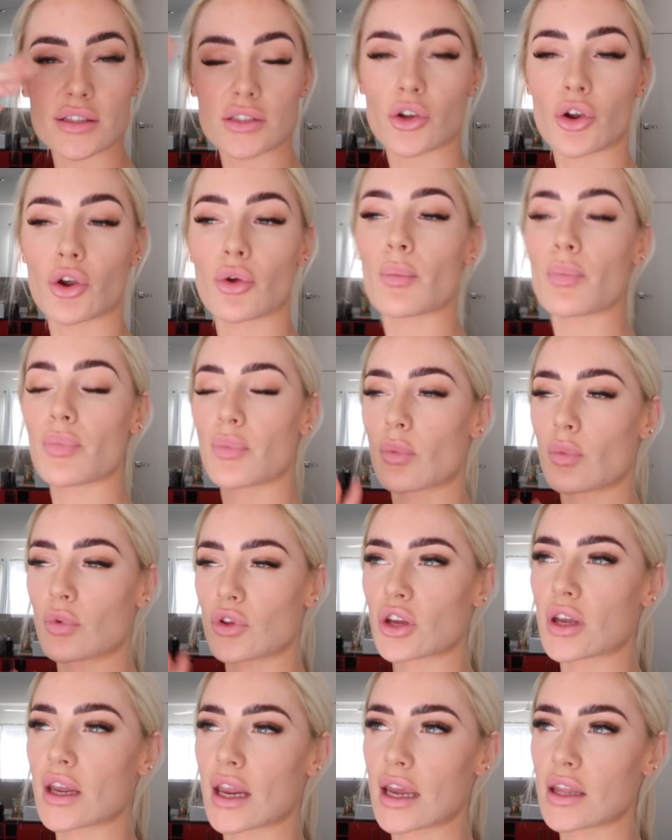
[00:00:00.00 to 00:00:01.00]
So
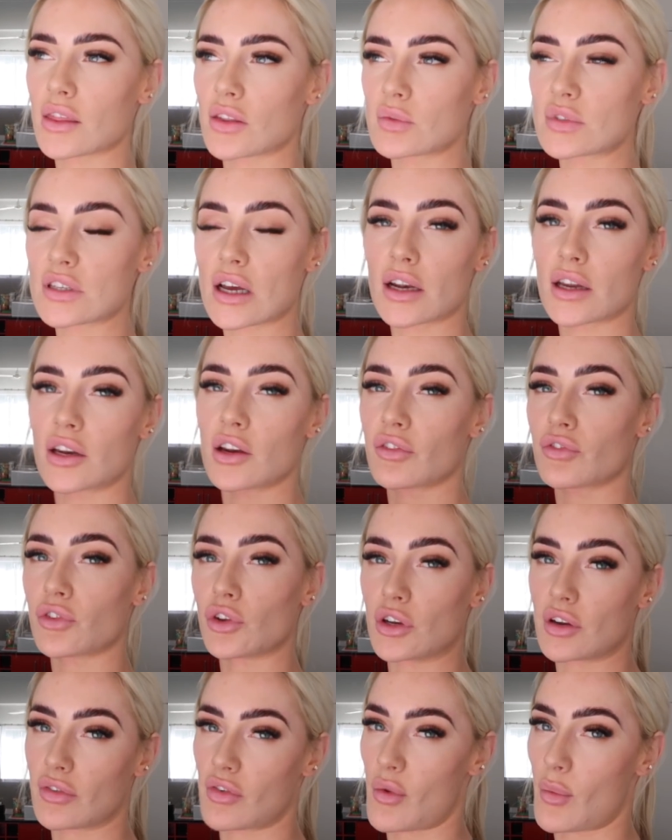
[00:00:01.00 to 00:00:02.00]
you can get them done in a
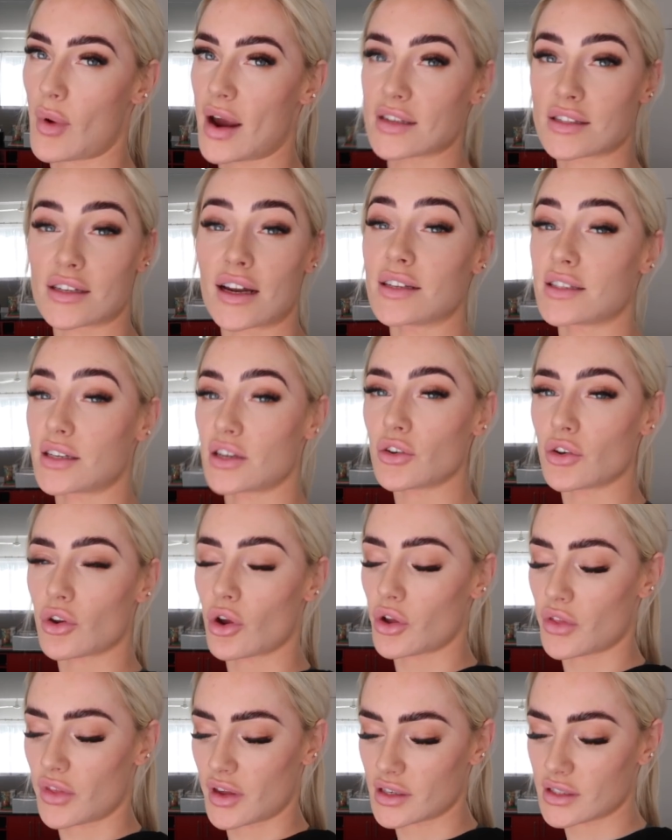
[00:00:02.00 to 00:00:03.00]
few different ways. And I didn't
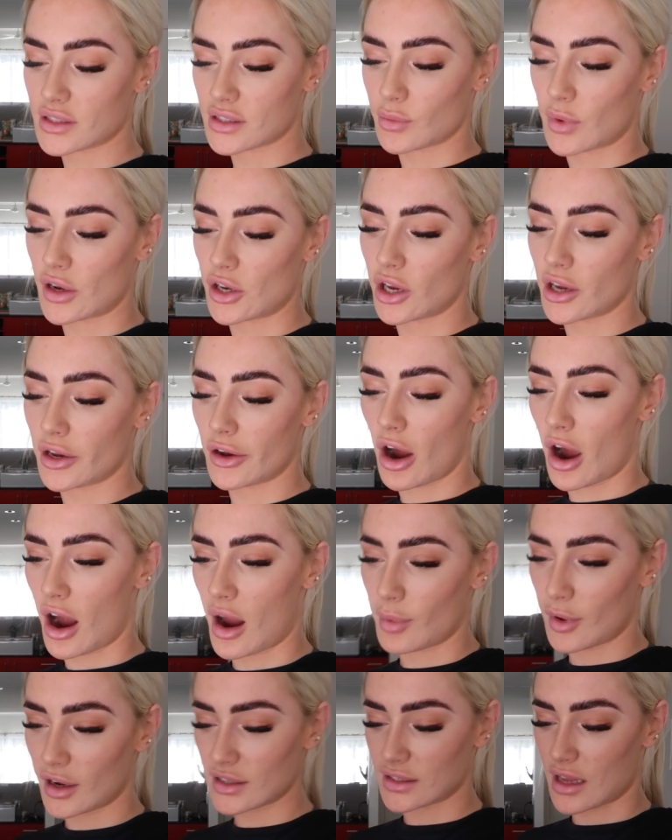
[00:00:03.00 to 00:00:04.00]
know this. When you get your
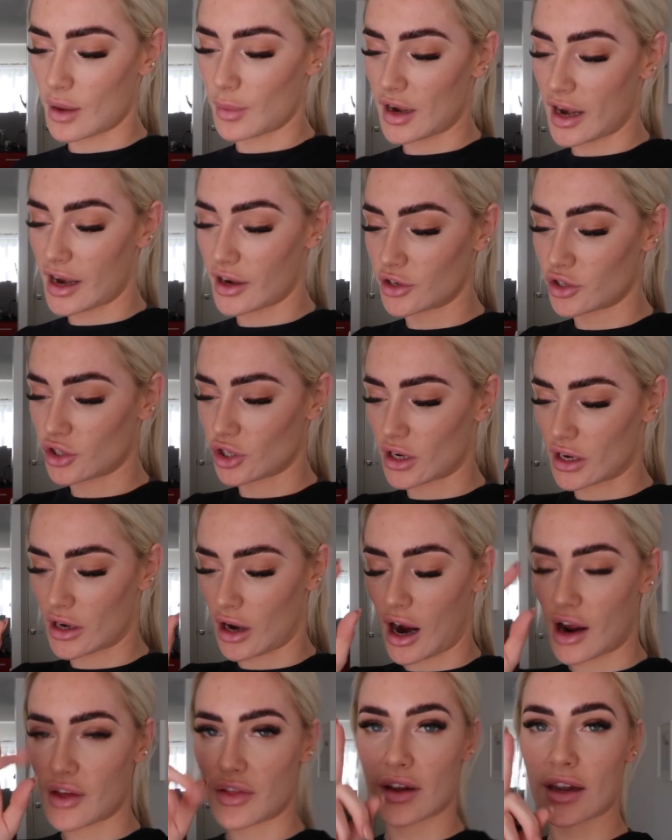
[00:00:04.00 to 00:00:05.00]
eyebrows laminated, you can
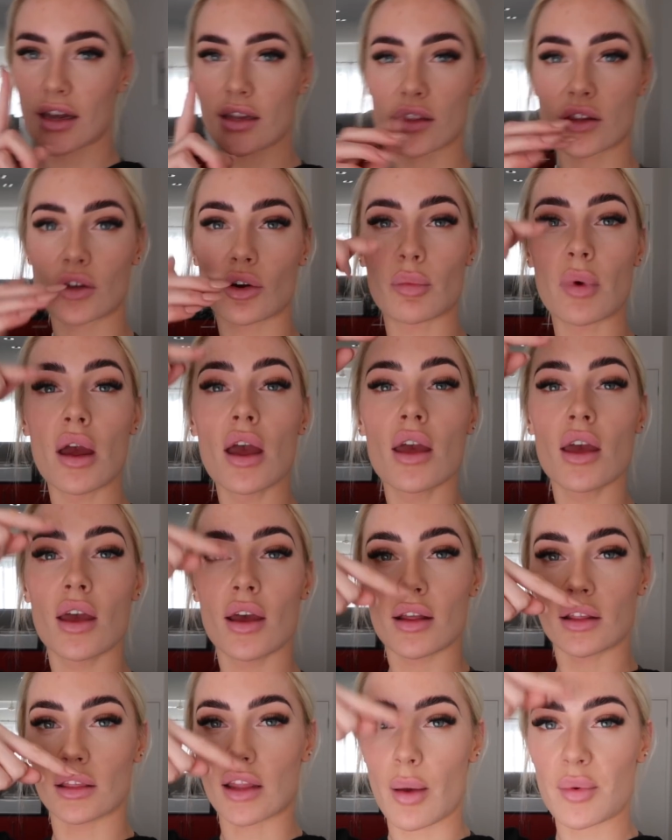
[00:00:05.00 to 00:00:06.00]
either get them
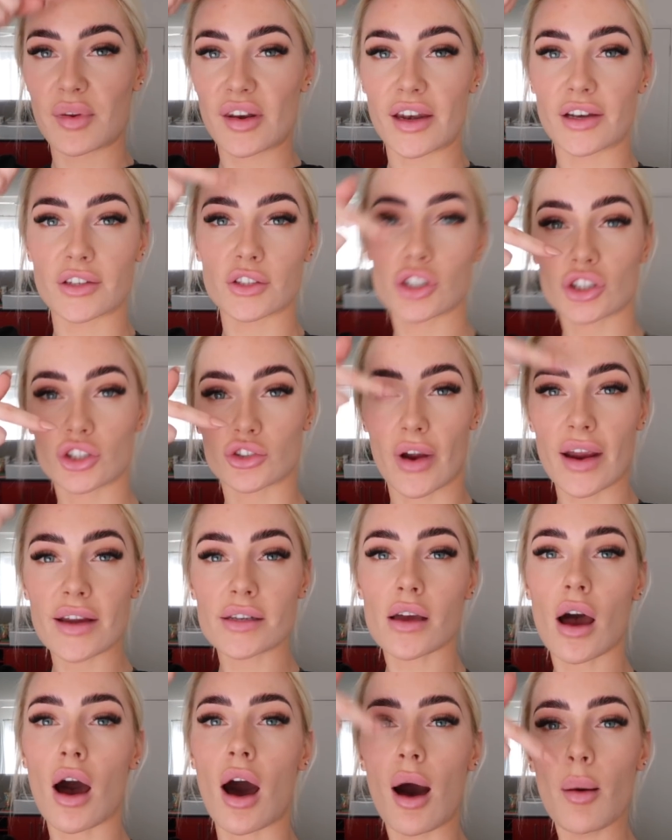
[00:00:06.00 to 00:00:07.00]
laminated
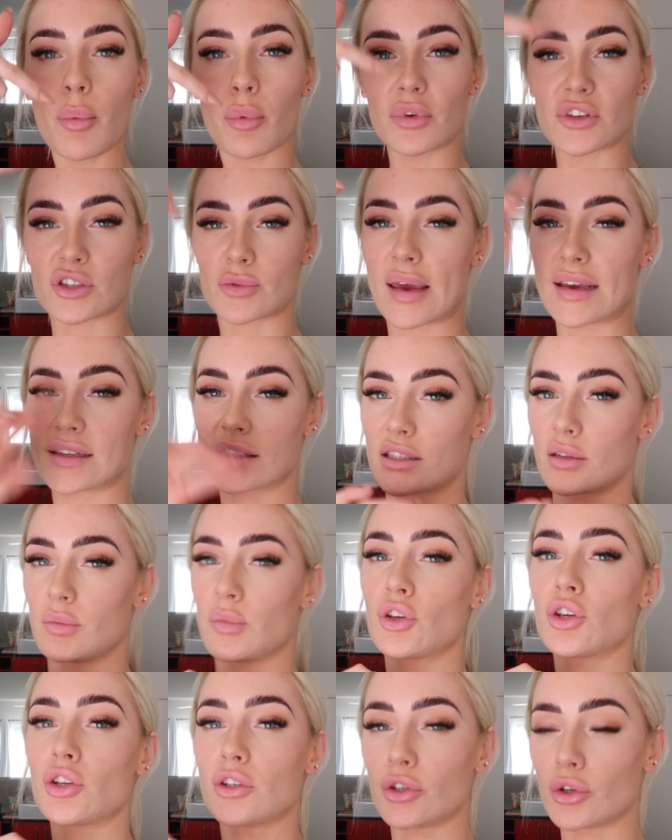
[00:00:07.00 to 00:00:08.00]
straight up, which makes
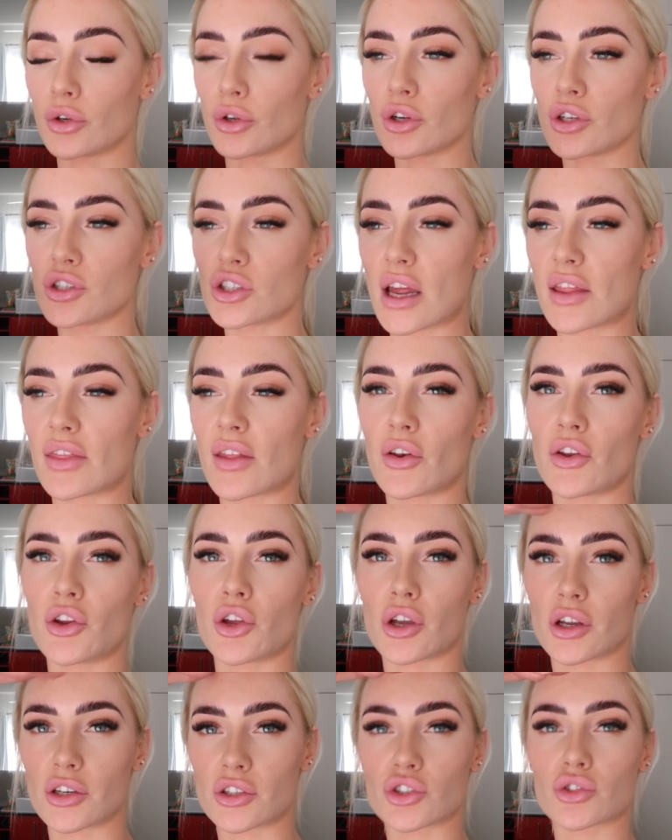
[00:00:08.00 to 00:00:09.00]
them huge. And then
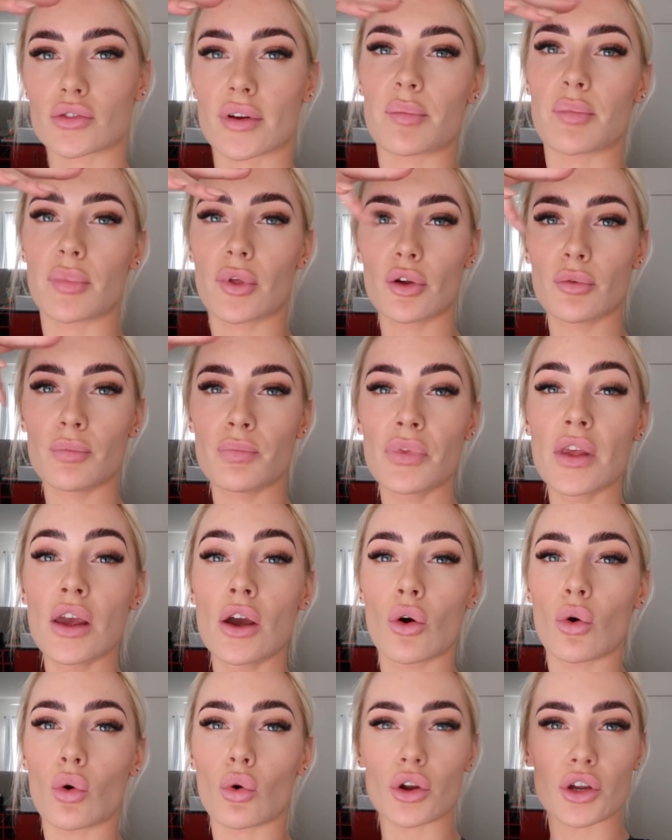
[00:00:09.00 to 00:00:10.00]
you can trim them.
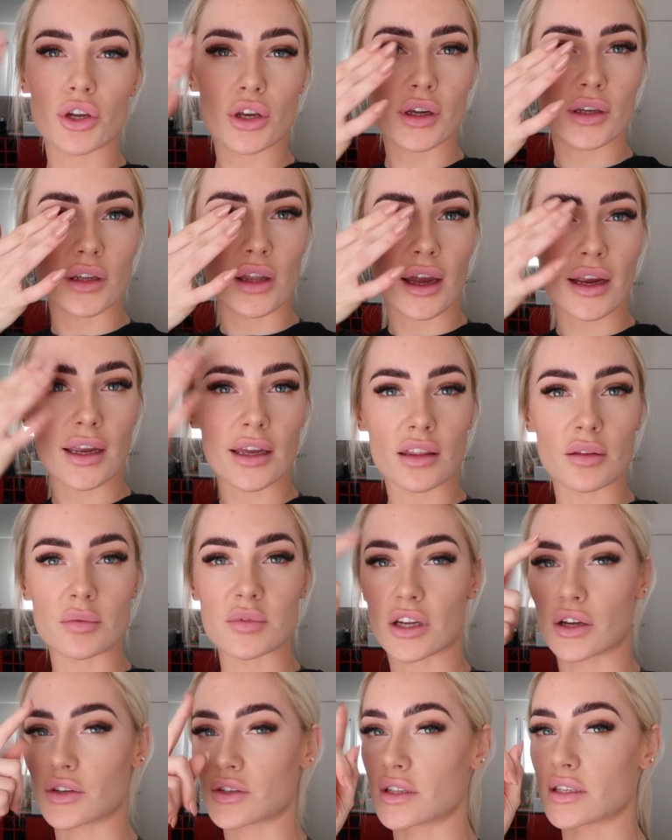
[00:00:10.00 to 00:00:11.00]
Or you can like get them
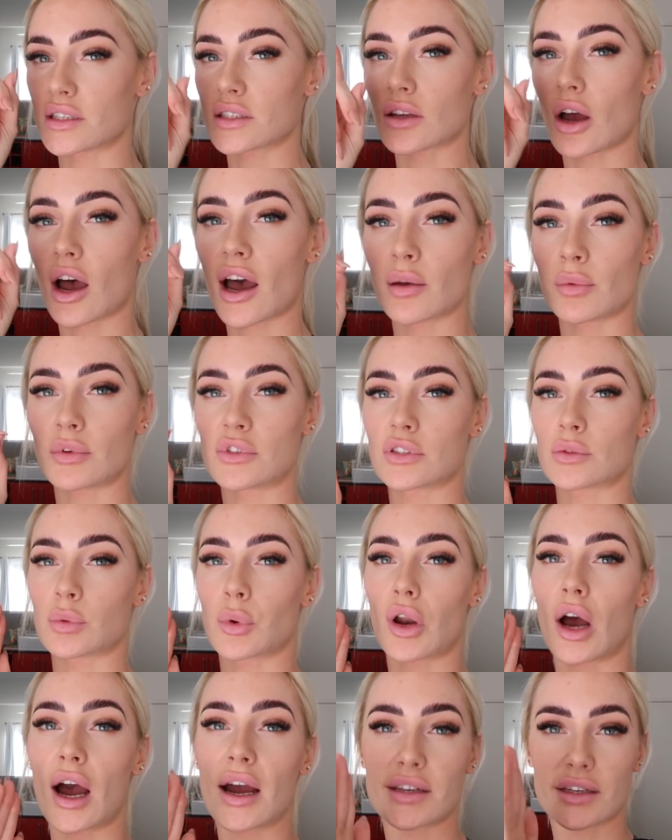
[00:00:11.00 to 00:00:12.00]
done to the side, which is
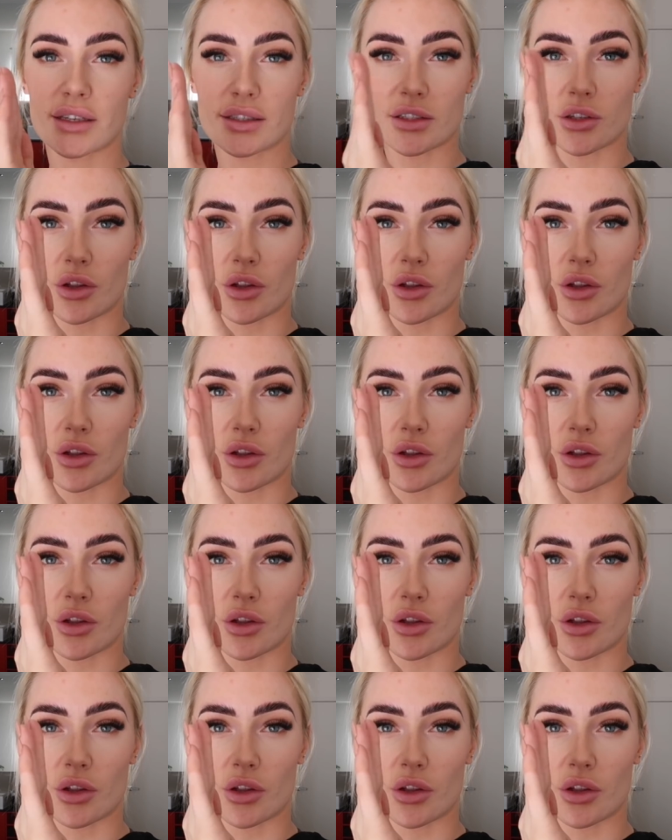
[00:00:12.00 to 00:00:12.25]
what I did.